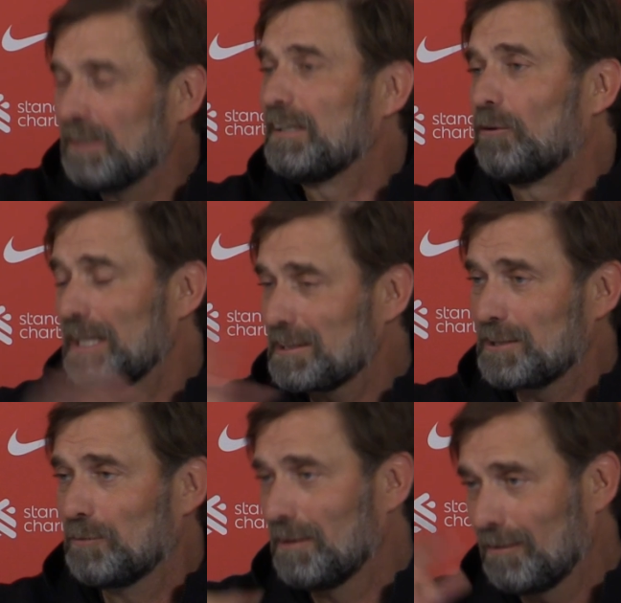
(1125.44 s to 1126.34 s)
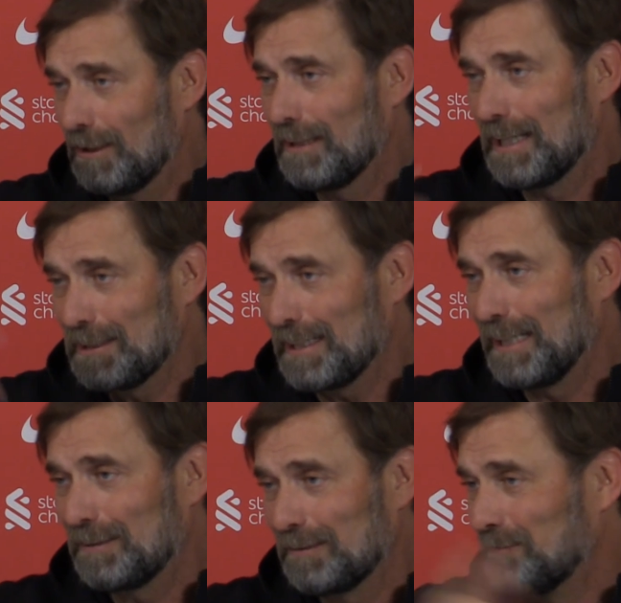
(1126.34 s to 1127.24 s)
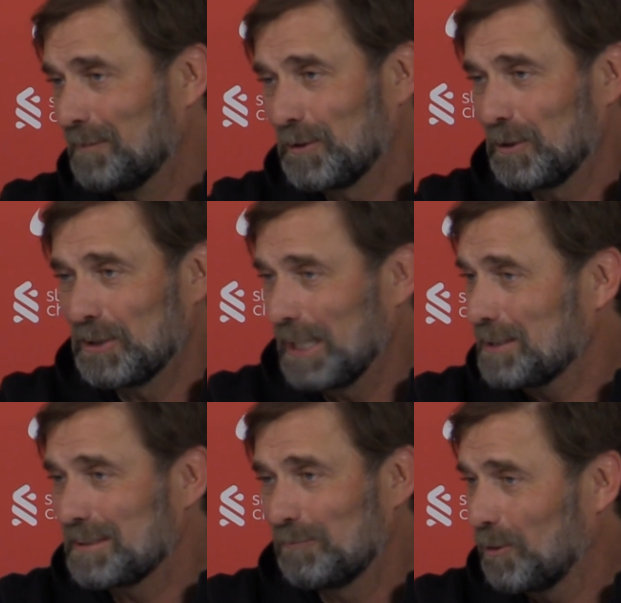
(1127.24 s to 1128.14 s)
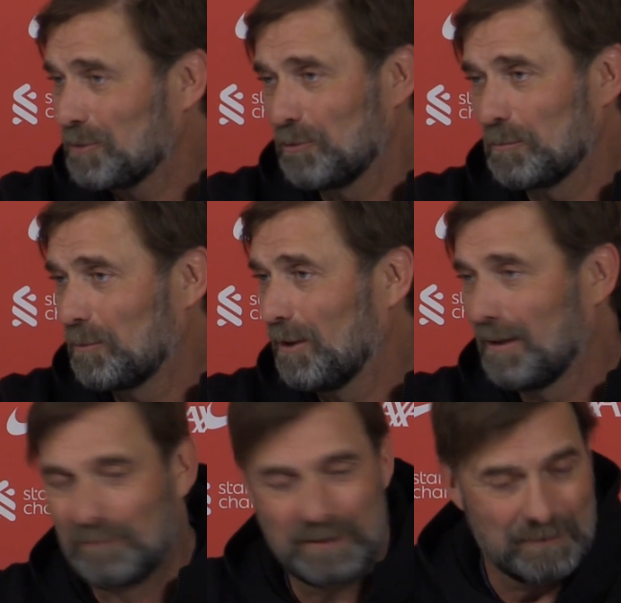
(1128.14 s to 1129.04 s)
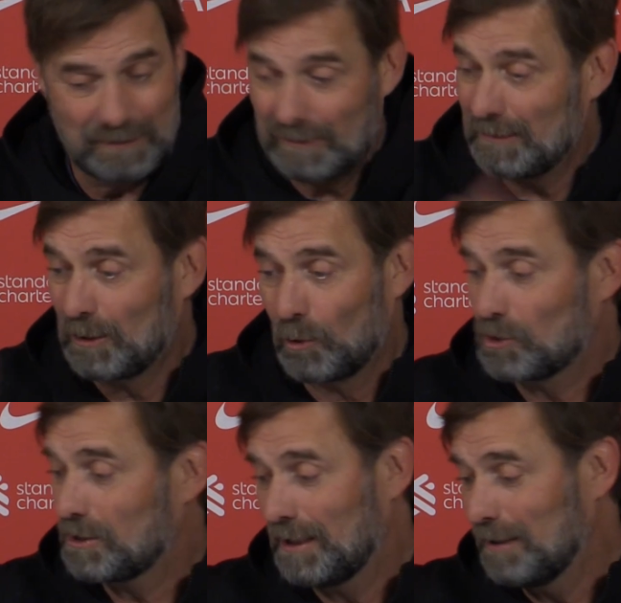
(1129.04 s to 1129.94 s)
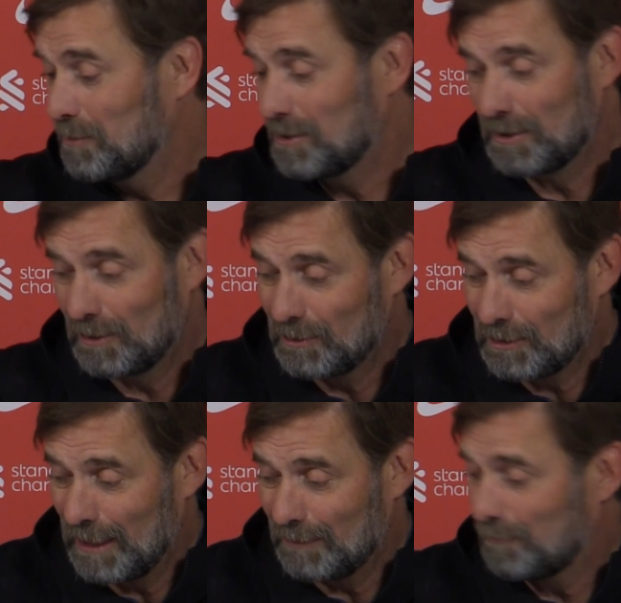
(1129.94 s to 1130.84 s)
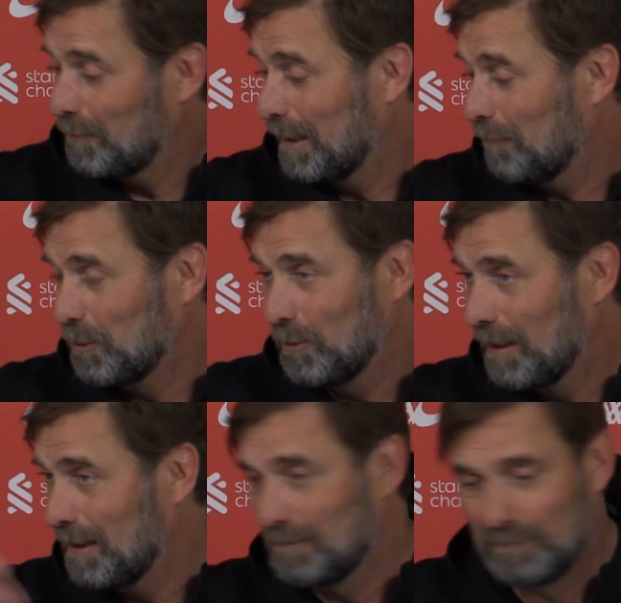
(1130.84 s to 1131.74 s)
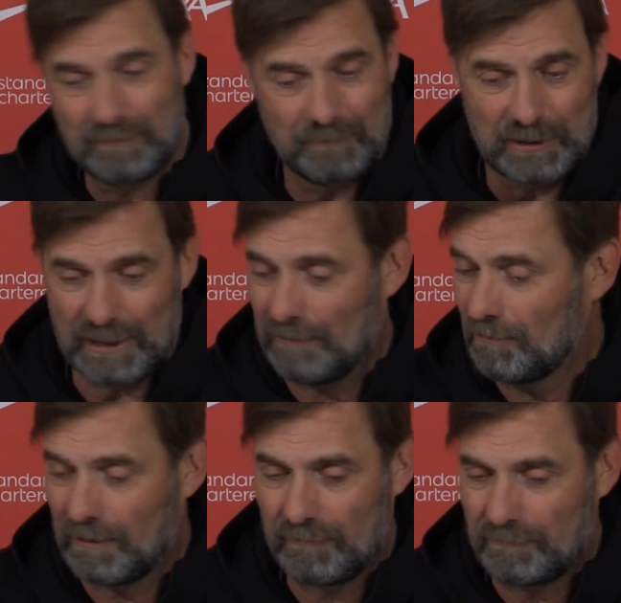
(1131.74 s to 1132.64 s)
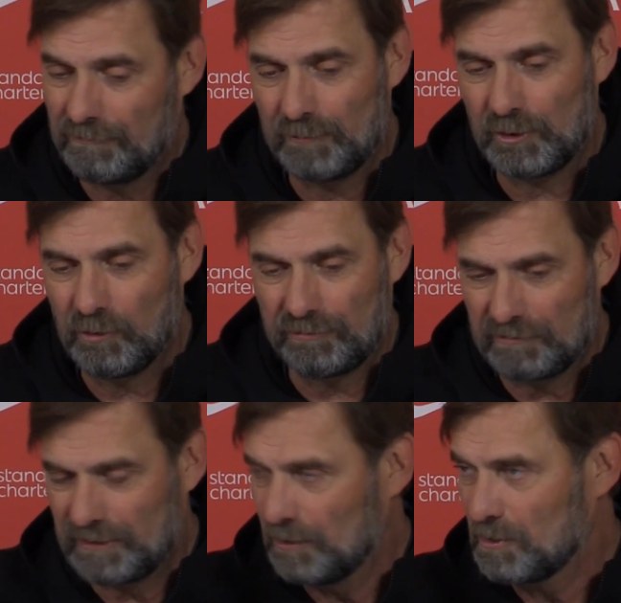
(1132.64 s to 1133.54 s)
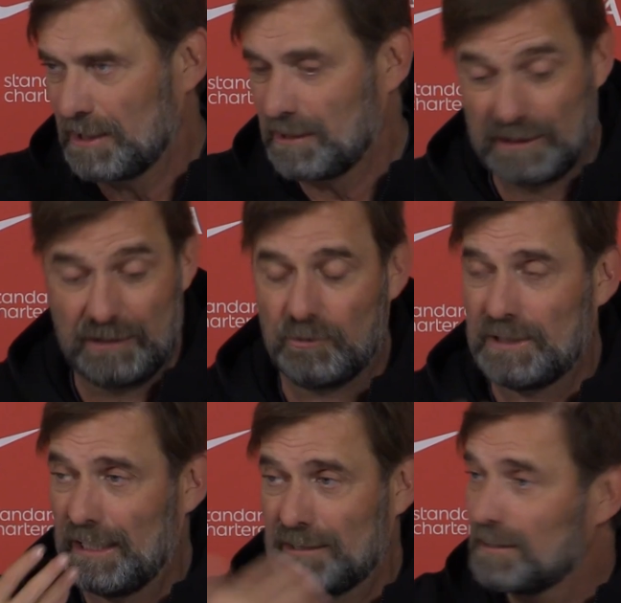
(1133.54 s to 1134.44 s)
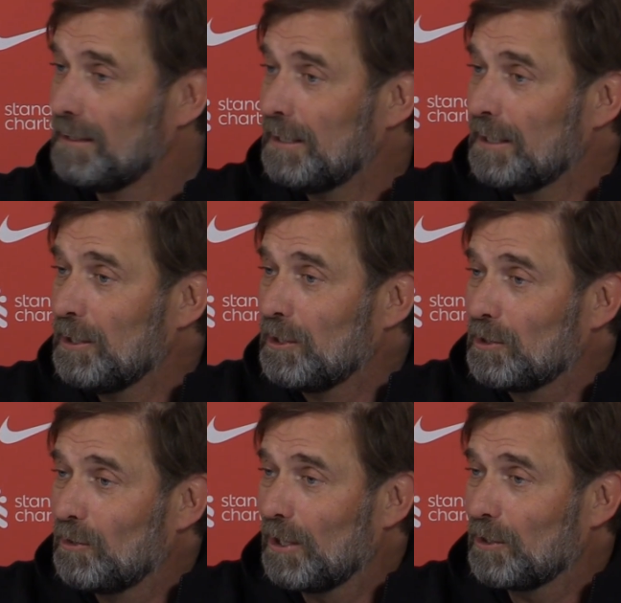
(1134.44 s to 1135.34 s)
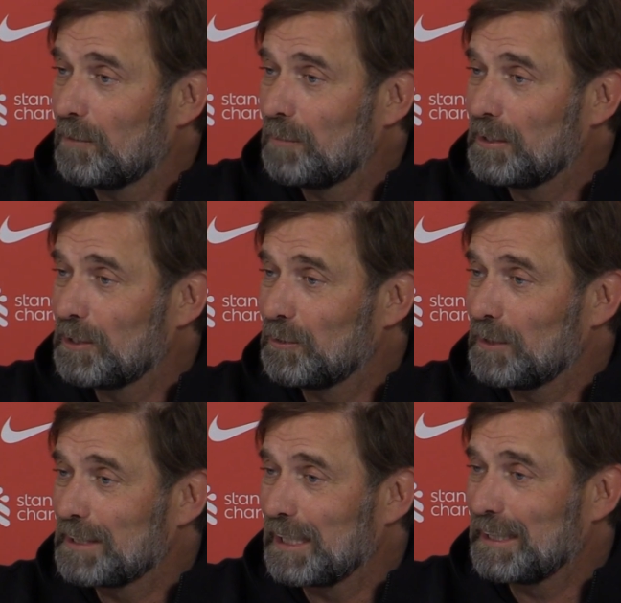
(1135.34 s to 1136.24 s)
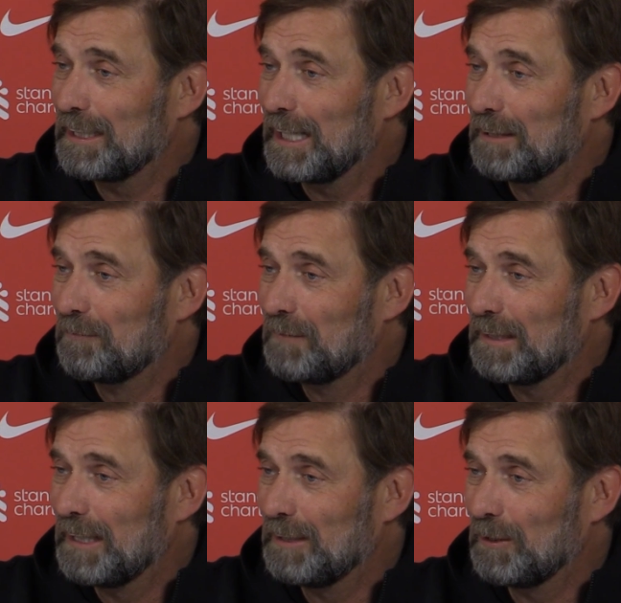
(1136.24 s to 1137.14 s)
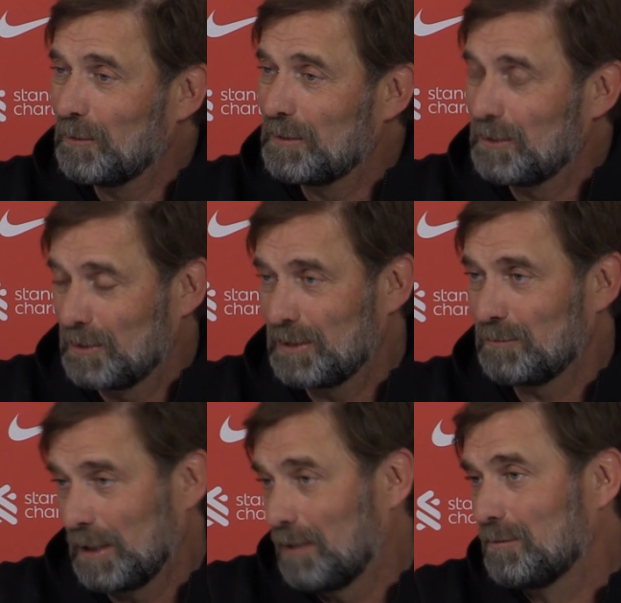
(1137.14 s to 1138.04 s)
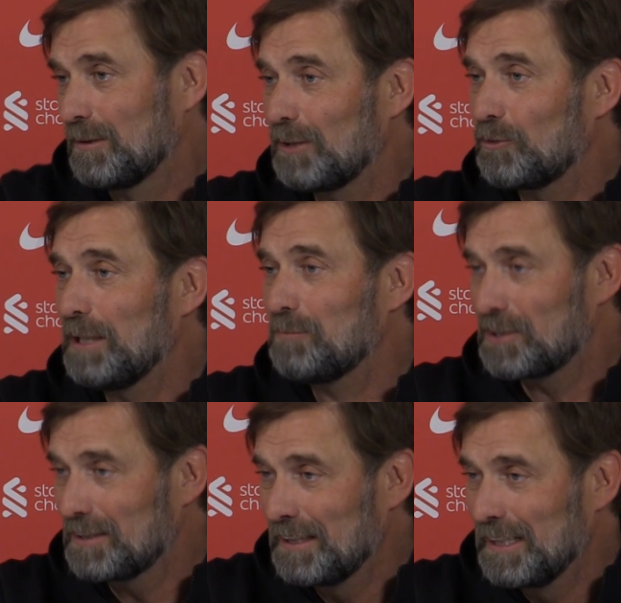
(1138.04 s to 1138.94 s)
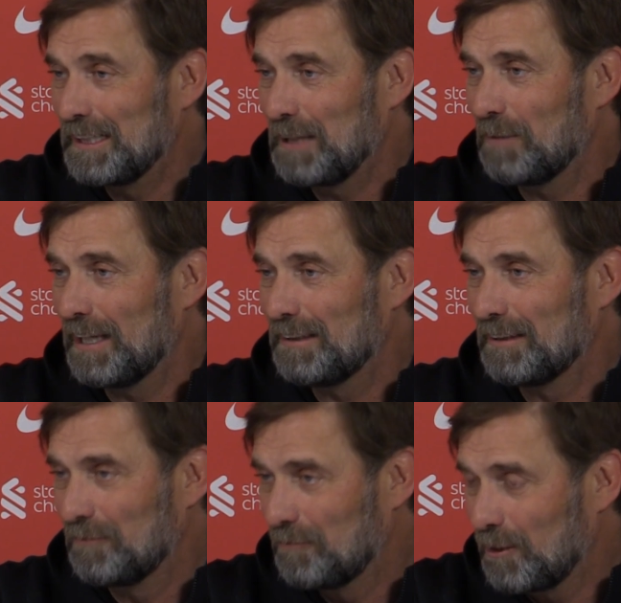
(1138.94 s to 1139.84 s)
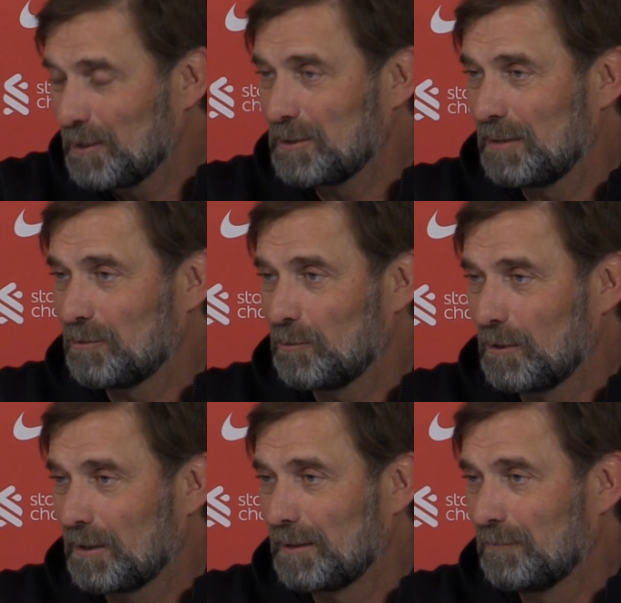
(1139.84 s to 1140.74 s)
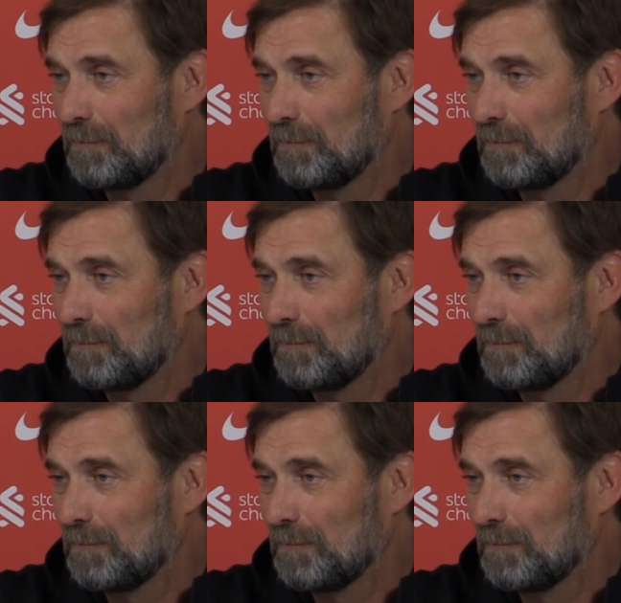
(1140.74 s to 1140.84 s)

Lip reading: The rest you will realize later. So just watch football, coach teams, start wherever you are, which level, U15, U16, U10s, go out on a pitch and do exactly that. And don't, yeah, the dreams come later. First you have to work.